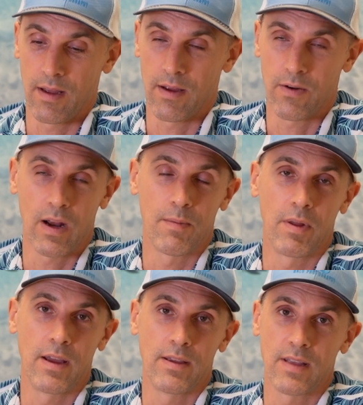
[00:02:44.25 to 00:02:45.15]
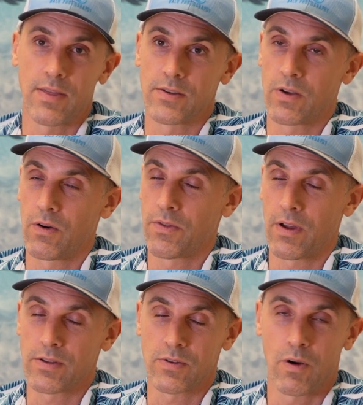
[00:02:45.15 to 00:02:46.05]
incredibly is that
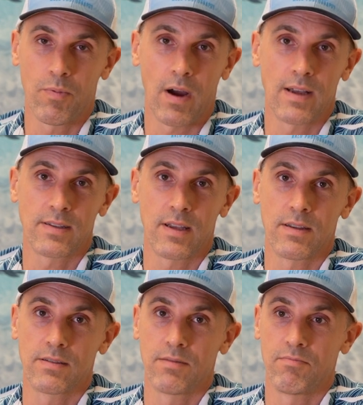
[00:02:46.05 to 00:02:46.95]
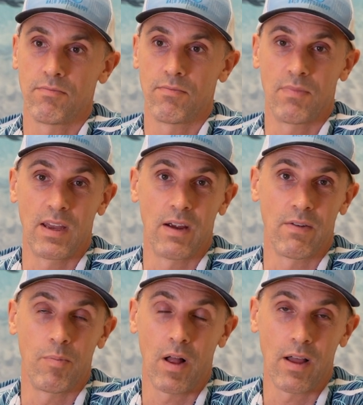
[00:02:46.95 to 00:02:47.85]
throughout this whole process, they never
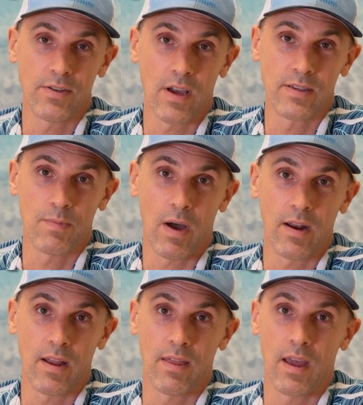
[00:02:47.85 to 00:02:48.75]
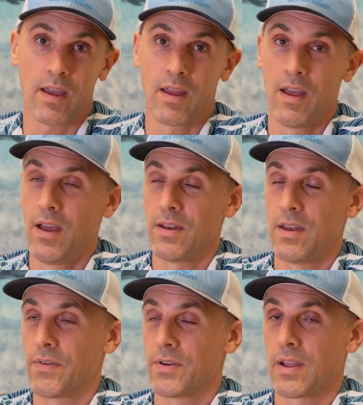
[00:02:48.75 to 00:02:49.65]
apologized about anything,
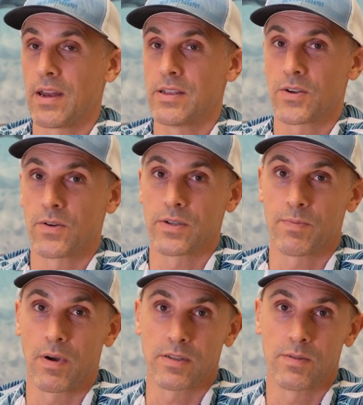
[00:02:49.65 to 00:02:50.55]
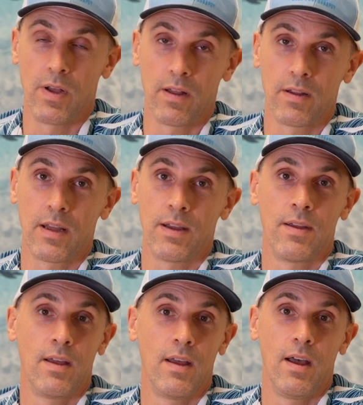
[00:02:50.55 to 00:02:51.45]
never took any sort of responsibility,
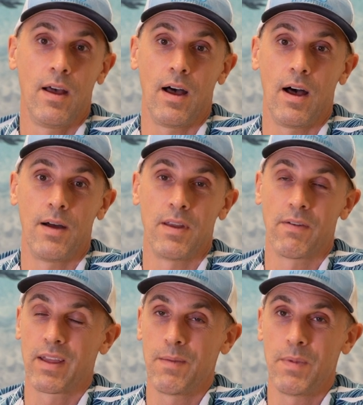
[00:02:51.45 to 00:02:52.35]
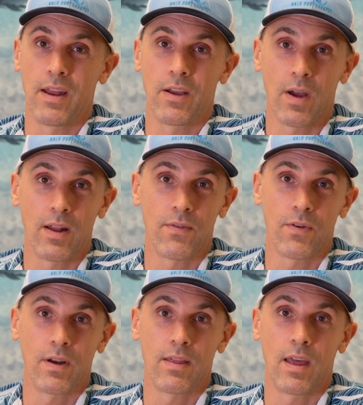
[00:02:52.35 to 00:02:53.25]
never gave me any credit for
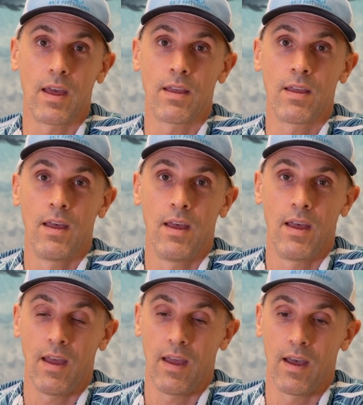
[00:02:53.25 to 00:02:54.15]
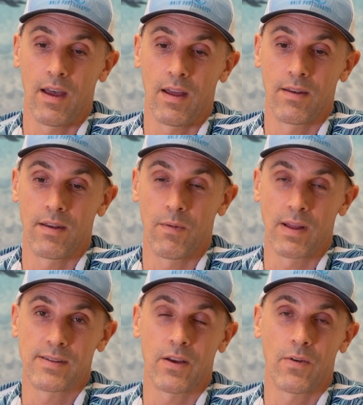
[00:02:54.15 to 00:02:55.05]
anything. And when
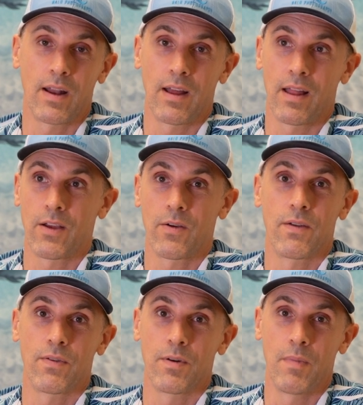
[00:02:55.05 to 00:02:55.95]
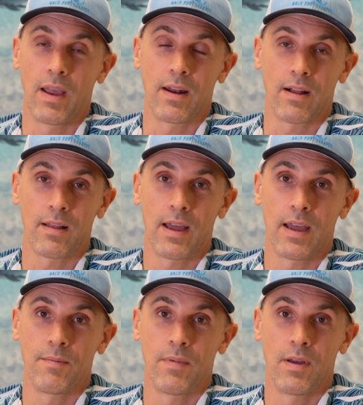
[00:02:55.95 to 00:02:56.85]
I say credit, not like credit for making a
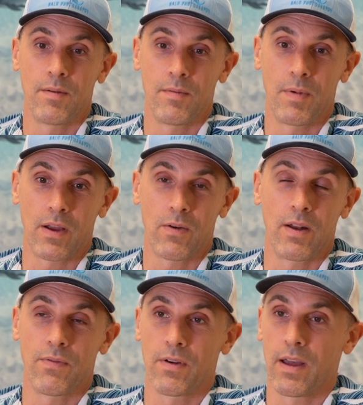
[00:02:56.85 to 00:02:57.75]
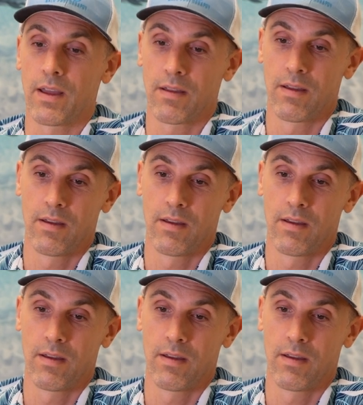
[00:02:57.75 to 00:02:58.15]
claim, but credit for like